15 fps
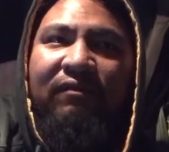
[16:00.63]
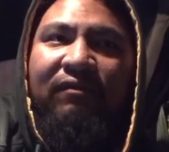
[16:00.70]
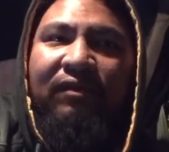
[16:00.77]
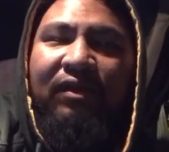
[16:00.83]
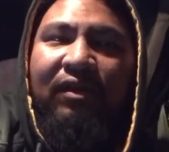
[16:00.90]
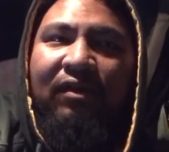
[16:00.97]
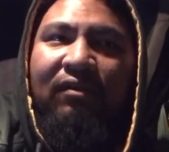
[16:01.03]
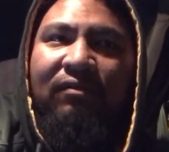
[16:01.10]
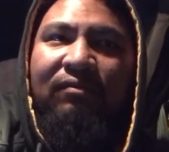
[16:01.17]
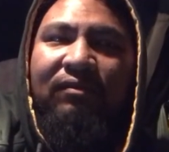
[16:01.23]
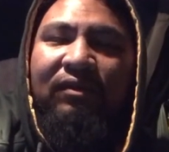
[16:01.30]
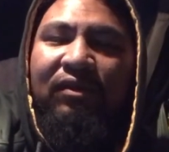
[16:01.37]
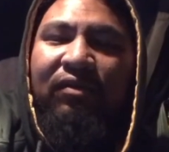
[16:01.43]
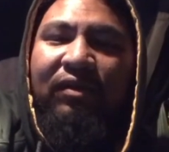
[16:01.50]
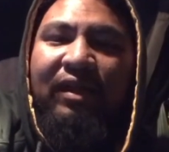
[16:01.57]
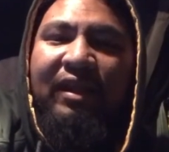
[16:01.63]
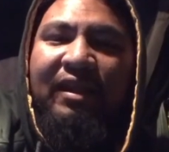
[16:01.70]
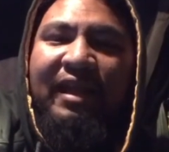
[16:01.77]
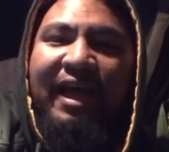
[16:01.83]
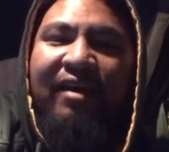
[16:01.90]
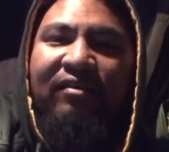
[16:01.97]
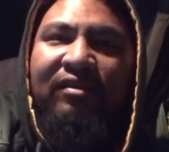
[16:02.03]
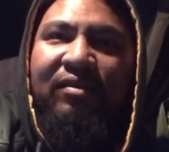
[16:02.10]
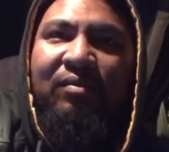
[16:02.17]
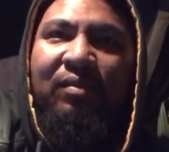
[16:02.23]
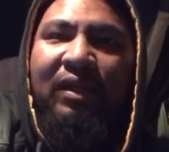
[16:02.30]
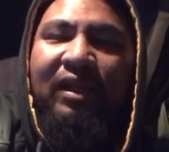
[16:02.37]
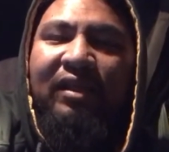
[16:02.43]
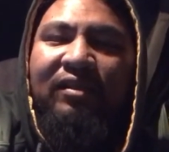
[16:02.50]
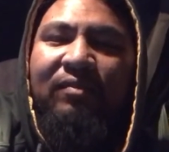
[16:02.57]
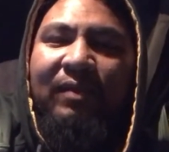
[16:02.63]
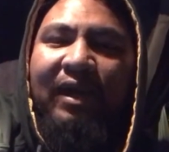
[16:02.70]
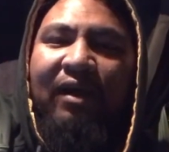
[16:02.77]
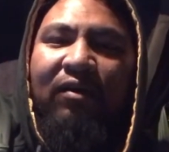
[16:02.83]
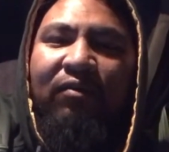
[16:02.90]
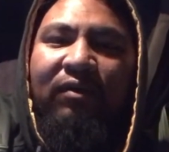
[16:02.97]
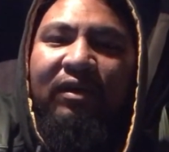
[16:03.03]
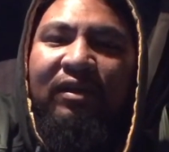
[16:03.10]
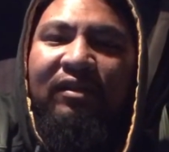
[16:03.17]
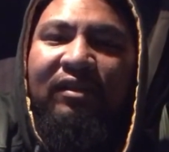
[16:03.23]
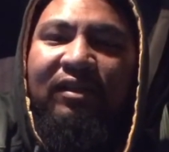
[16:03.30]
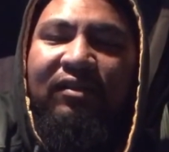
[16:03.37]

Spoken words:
doing 1,000+ mile runs,